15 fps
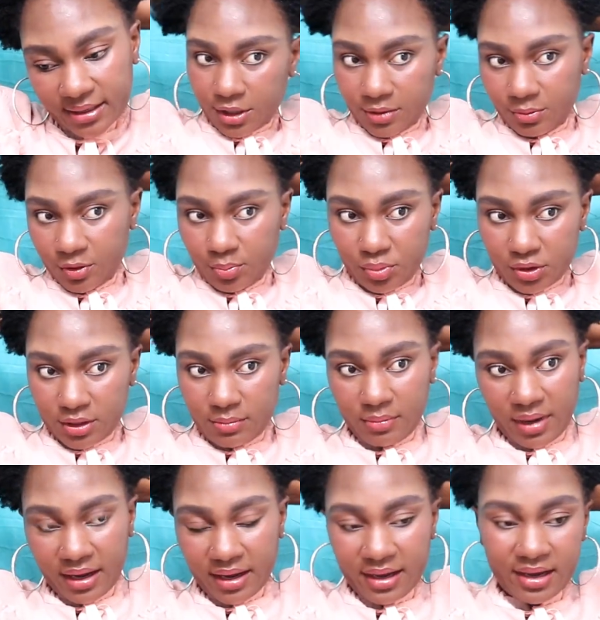I'm gonna be putting
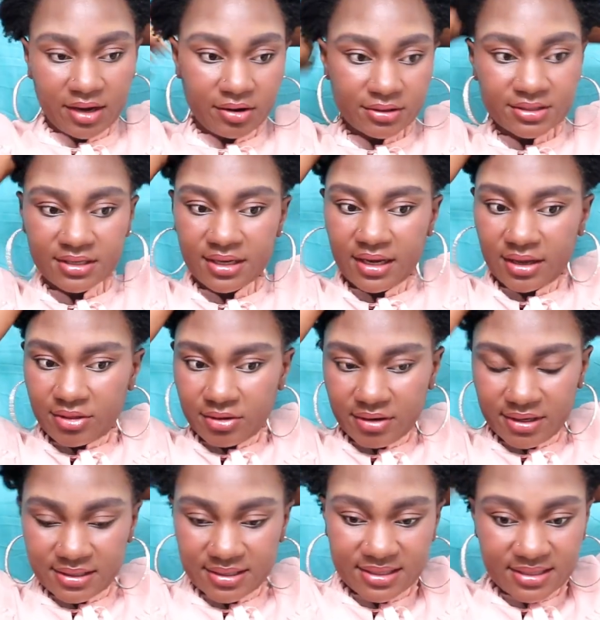my hair together
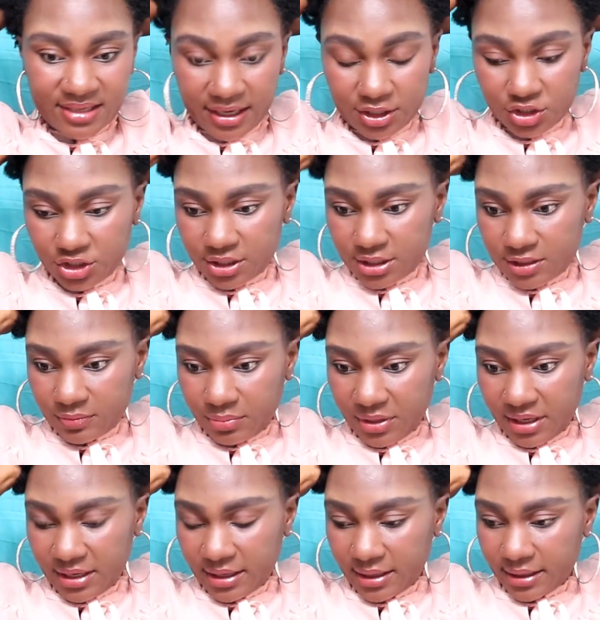in sections,
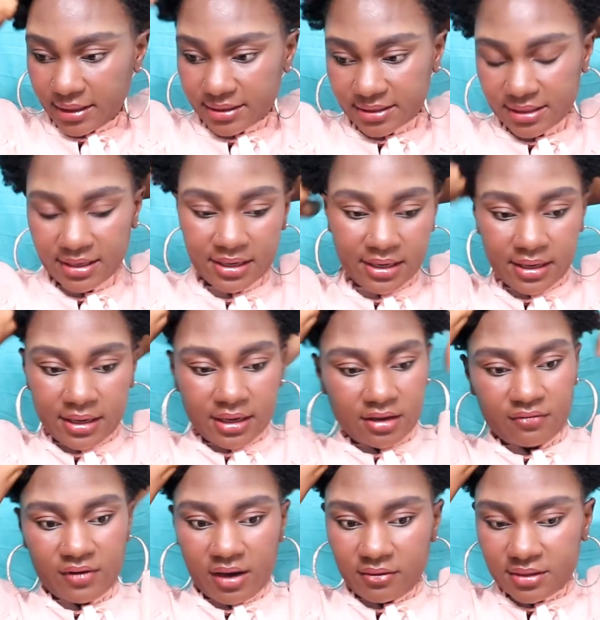because
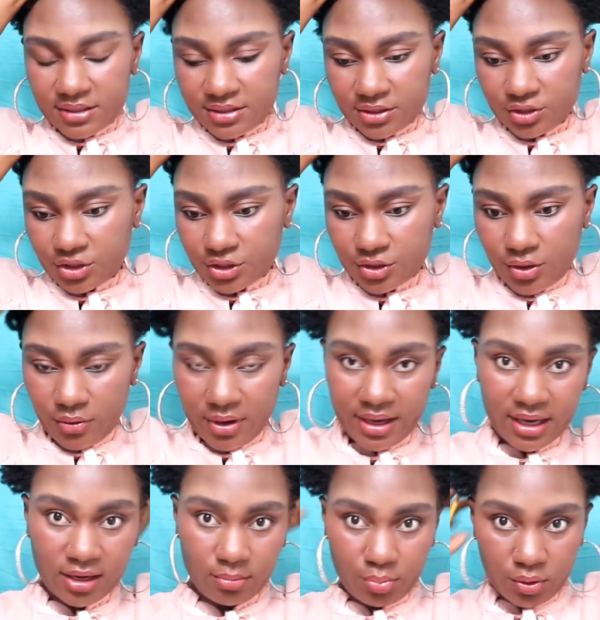if I was to just go
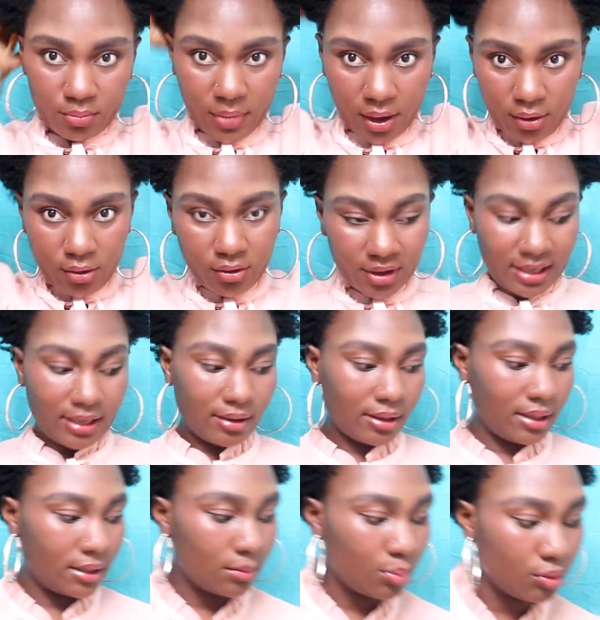ahead and put my whole hair
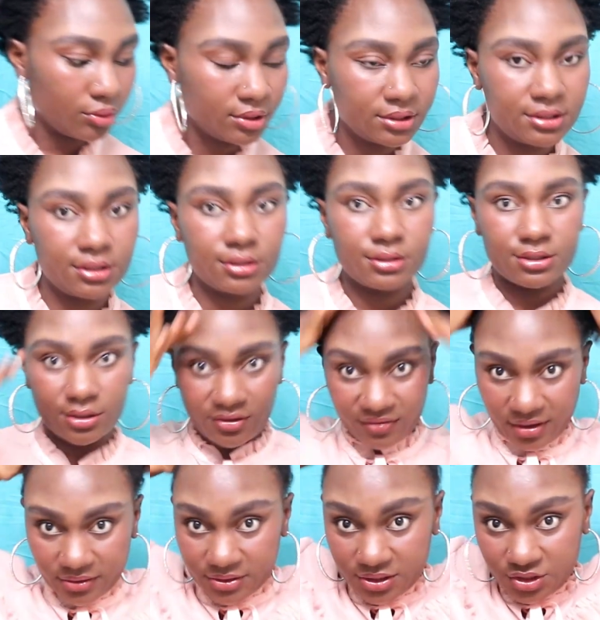in a ponytail, so
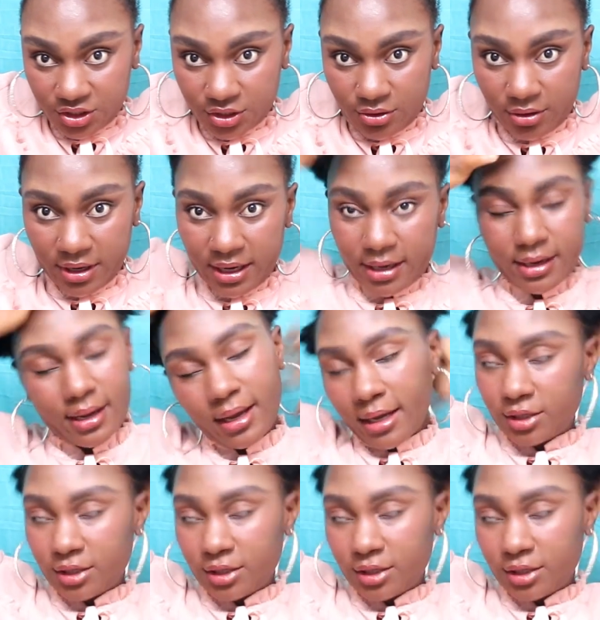if I was to just go ahead